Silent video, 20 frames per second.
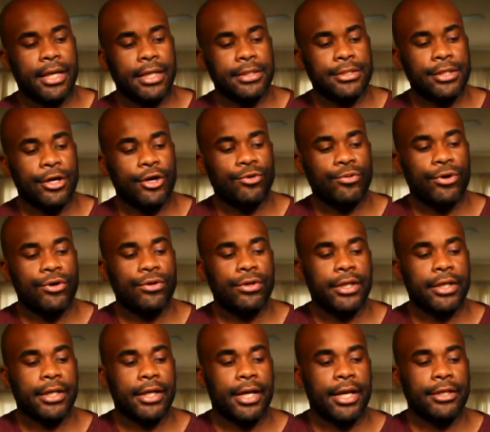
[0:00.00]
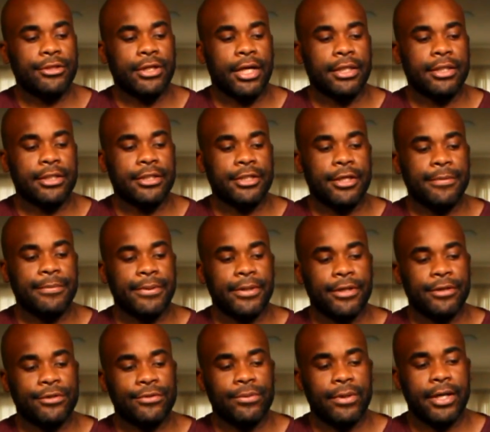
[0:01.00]
I saw it rolling, and I tried to jump in
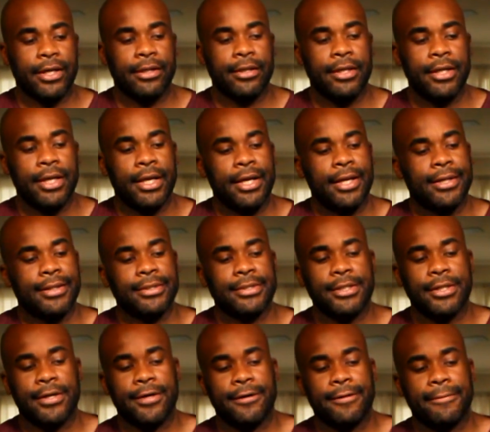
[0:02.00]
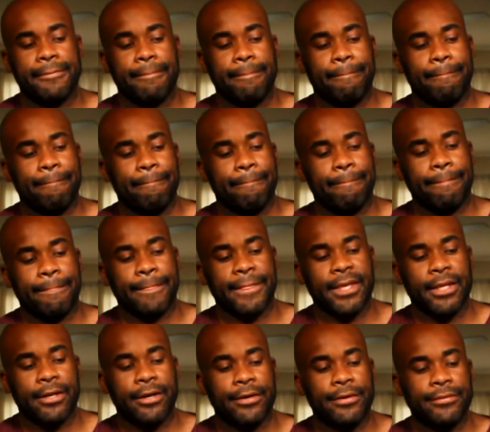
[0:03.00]
as well. So,
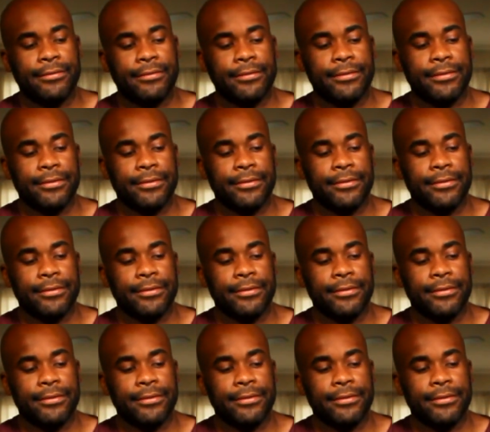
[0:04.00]
you know,